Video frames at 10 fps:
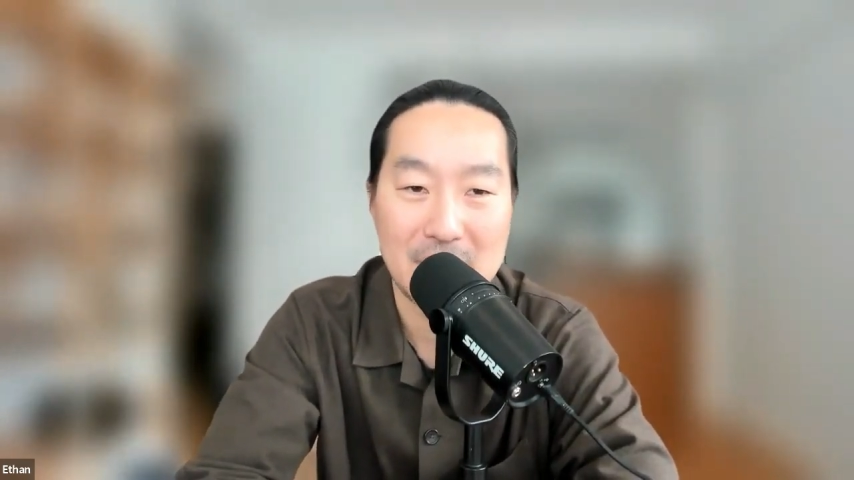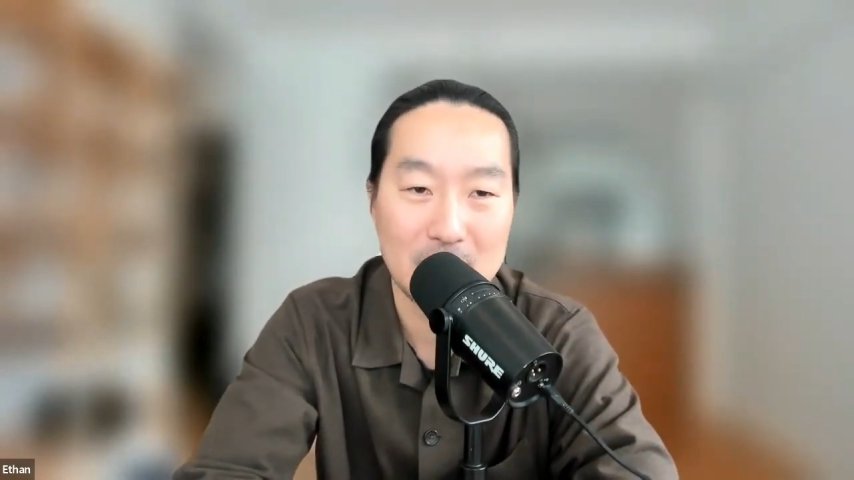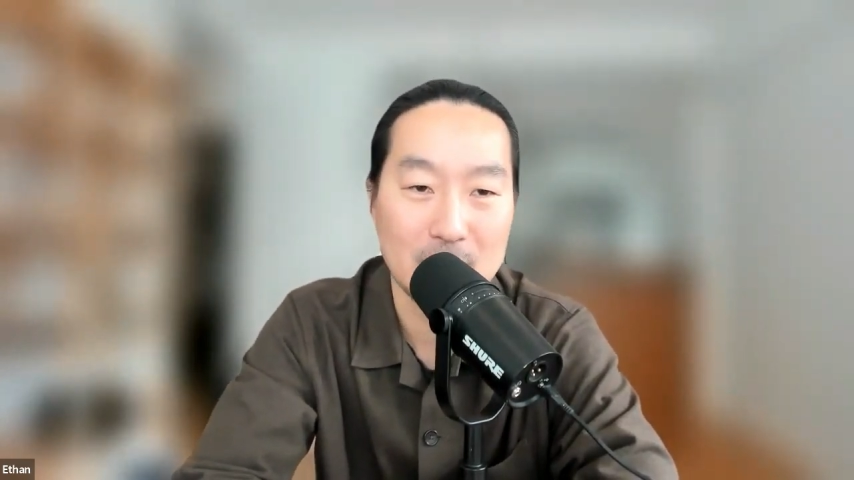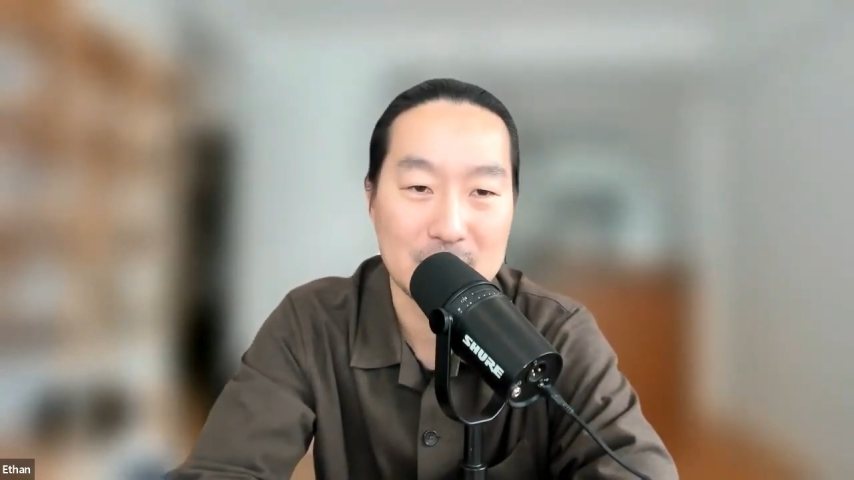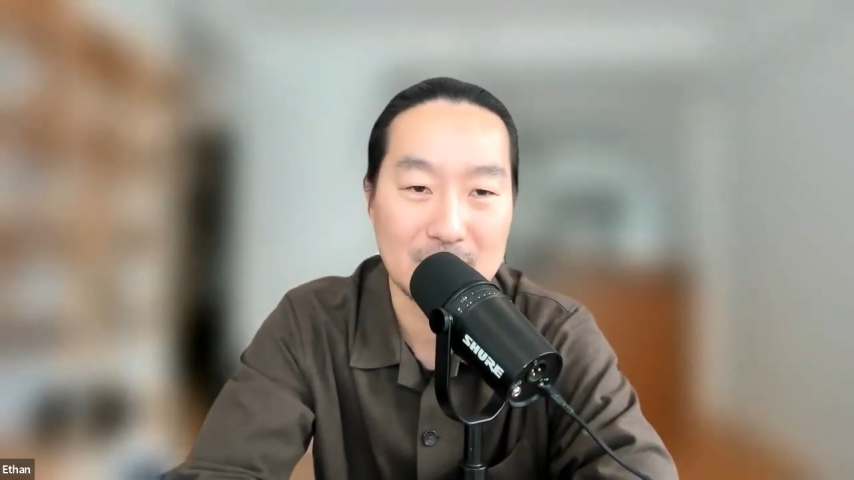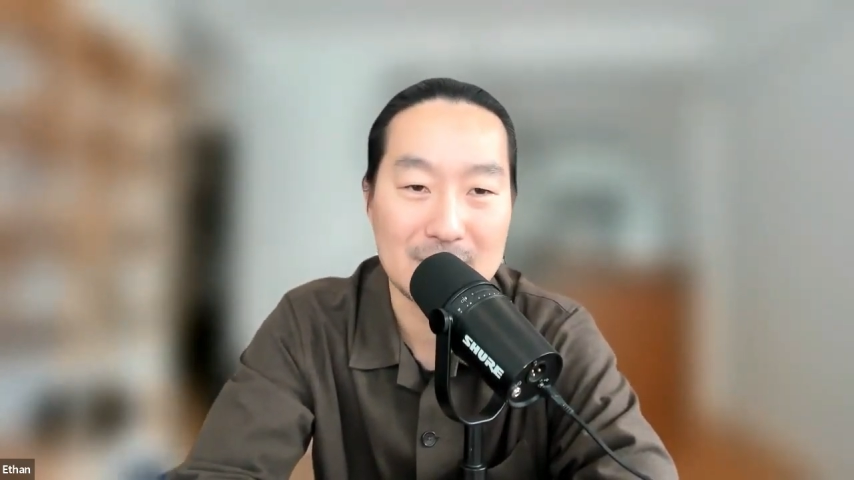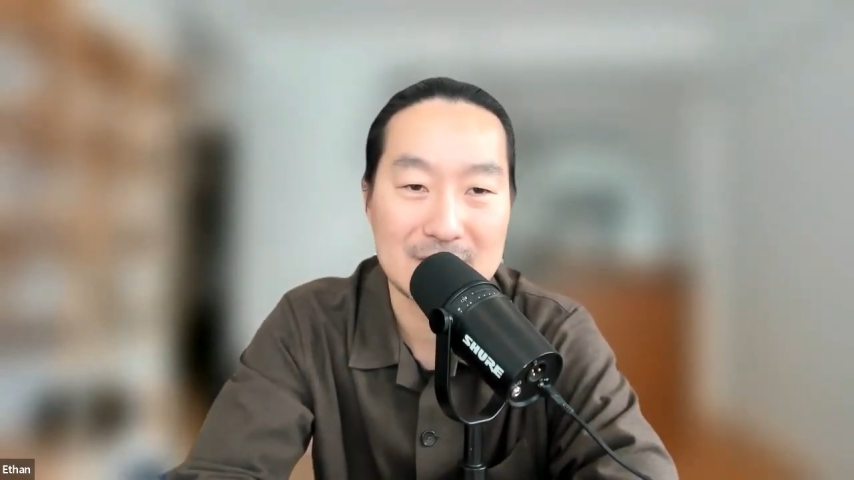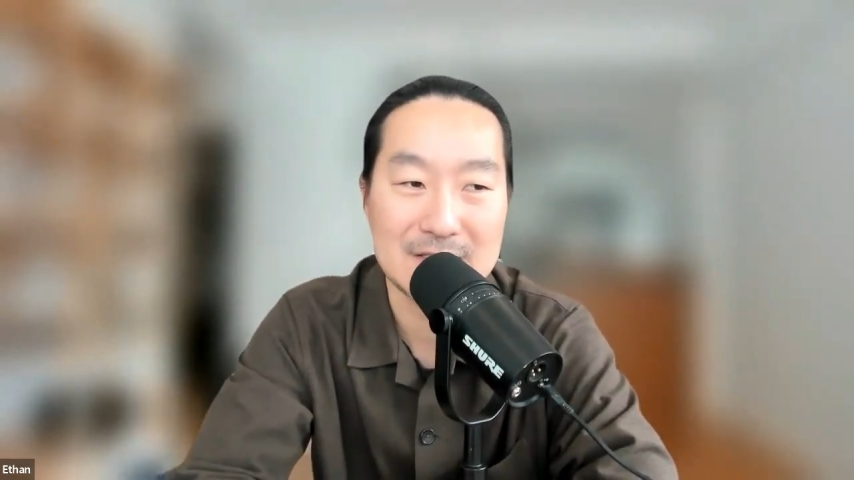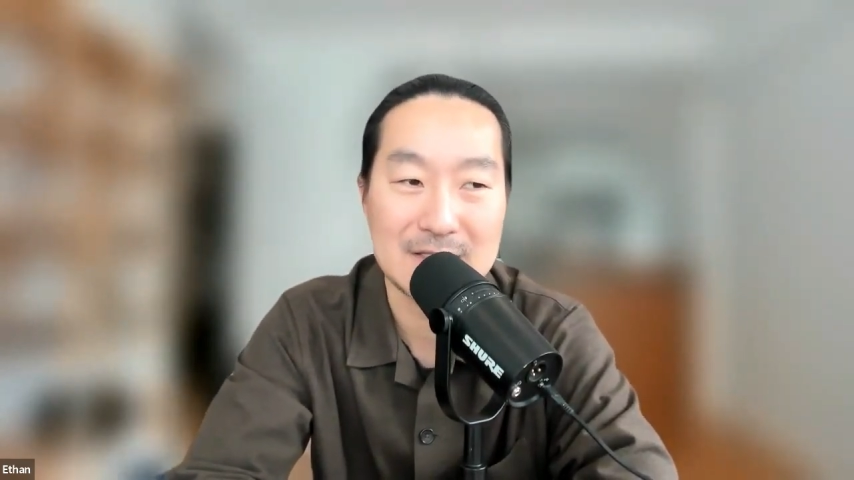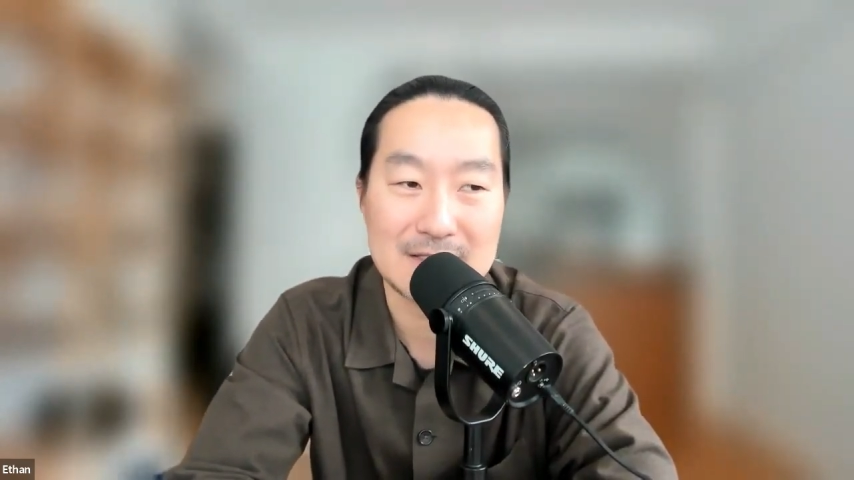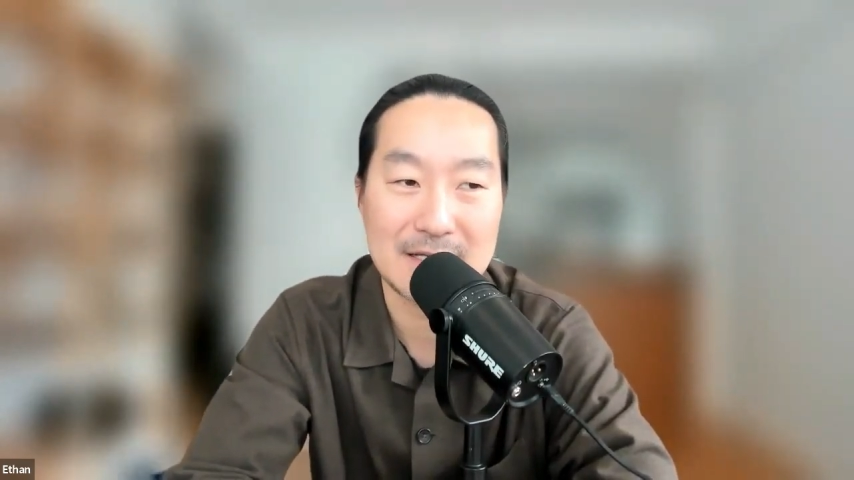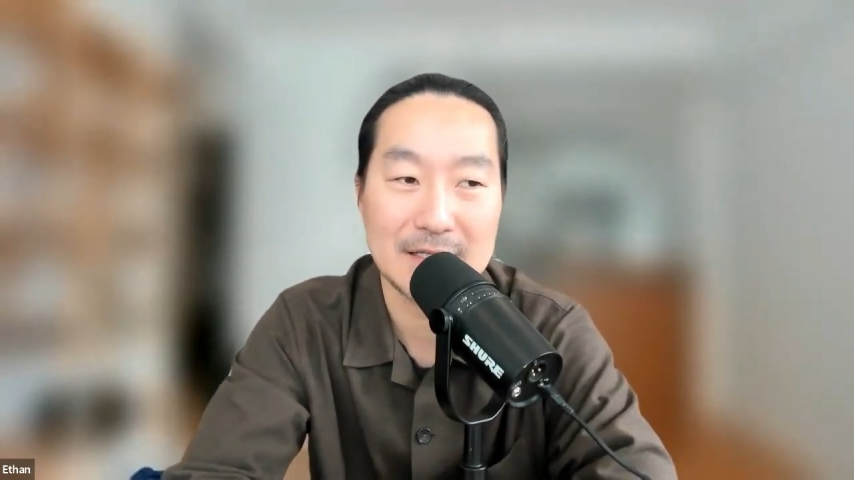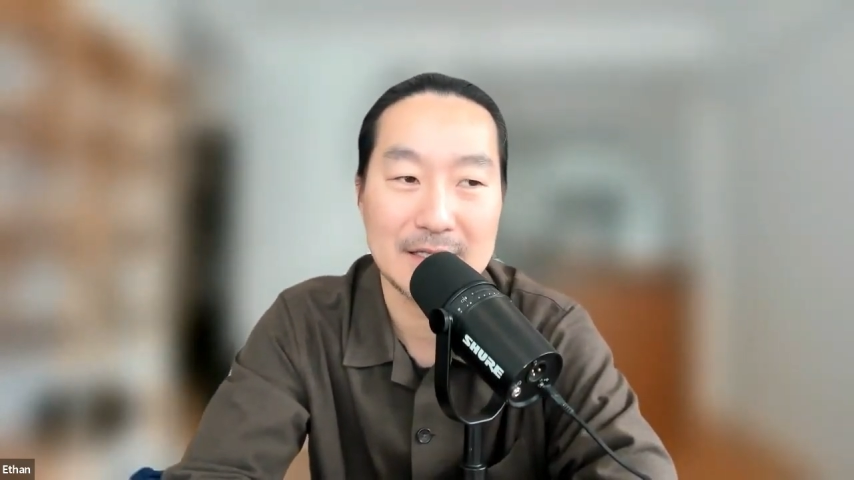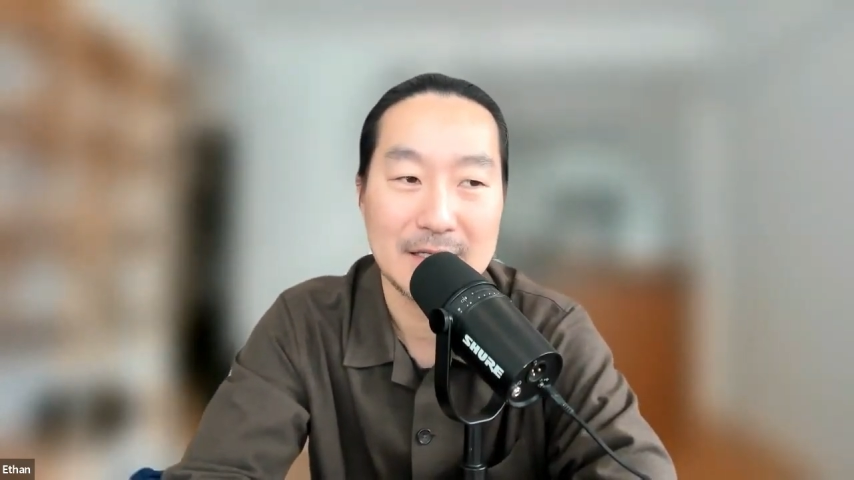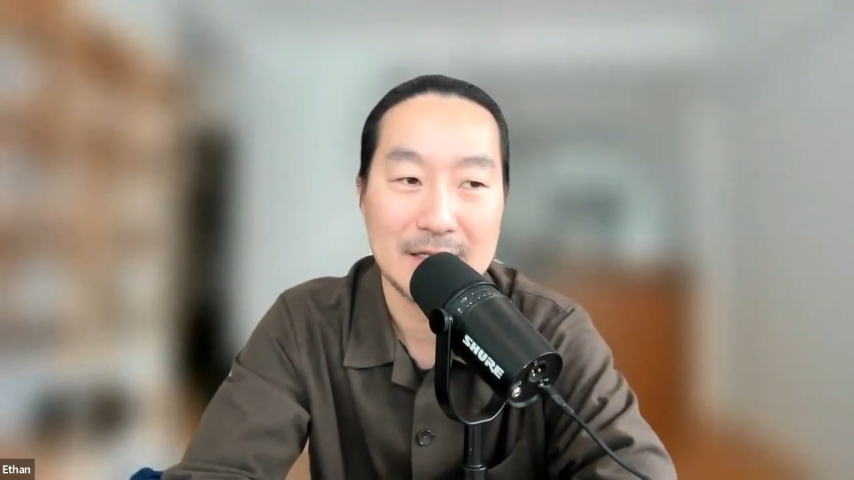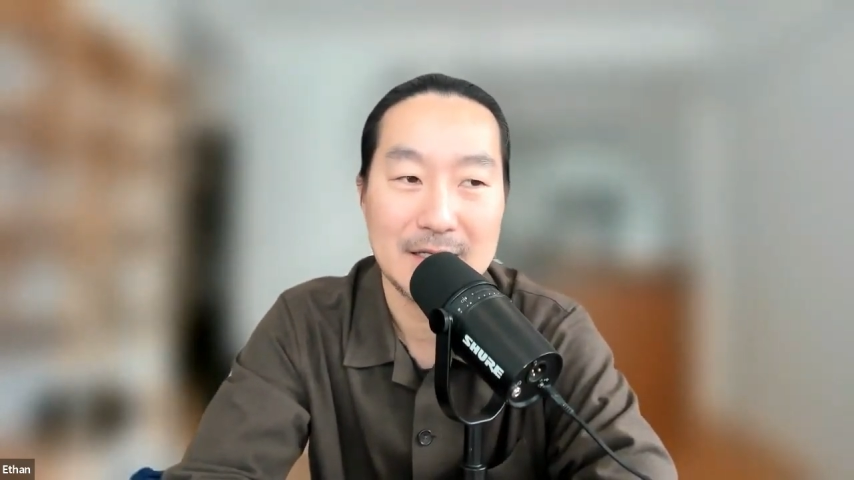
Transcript: challenge in home services is like,